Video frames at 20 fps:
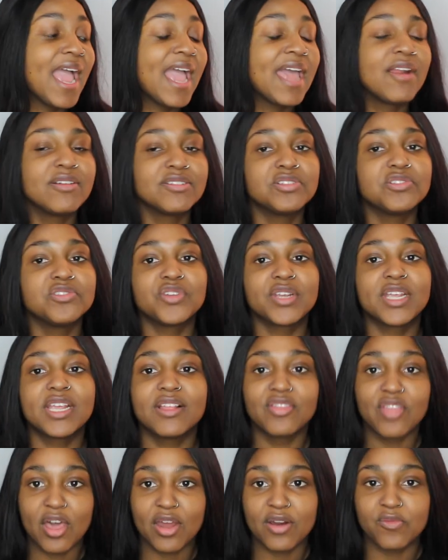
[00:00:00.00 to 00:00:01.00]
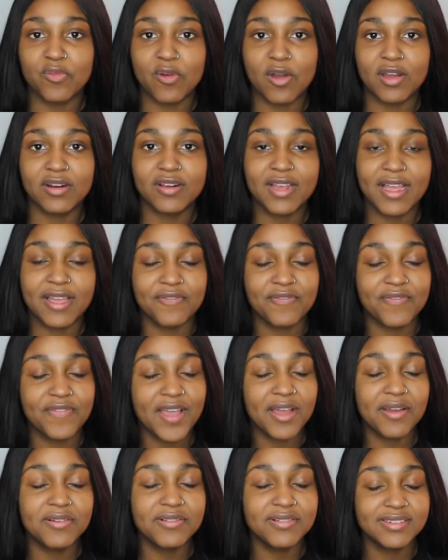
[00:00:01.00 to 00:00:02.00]
And also drinking a lot of water. I
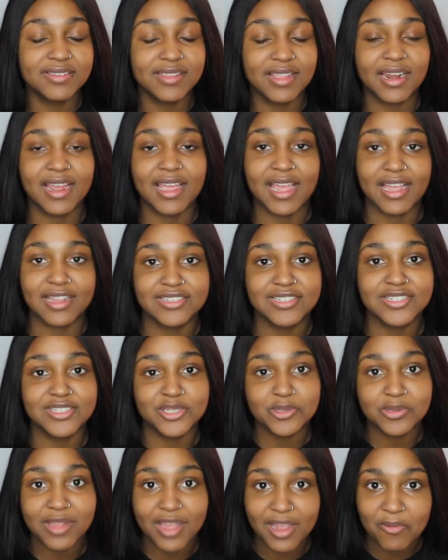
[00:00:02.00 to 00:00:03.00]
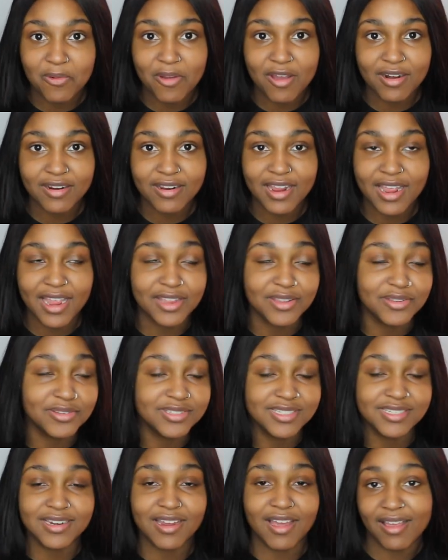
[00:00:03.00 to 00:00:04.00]
found that I actually do like water. I
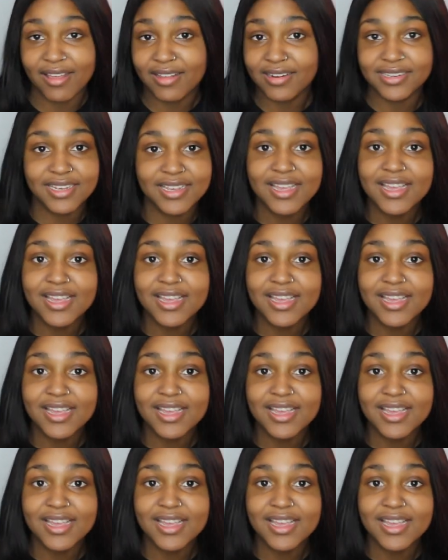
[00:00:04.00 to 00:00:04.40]
used to not.